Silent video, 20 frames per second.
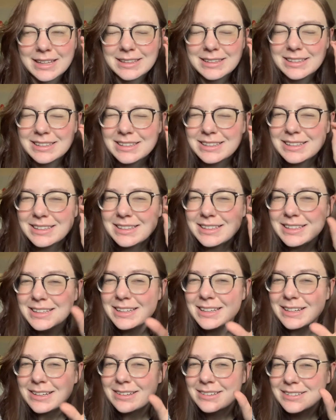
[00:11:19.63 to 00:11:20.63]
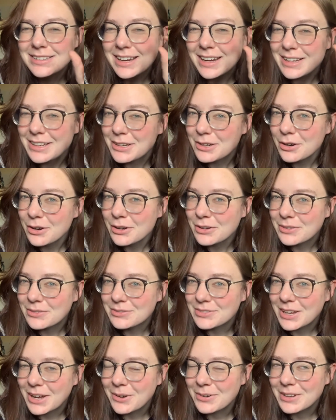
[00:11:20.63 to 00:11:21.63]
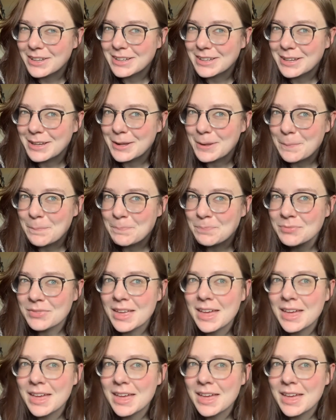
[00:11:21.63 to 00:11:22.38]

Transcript: little tiny kernel of doubt in him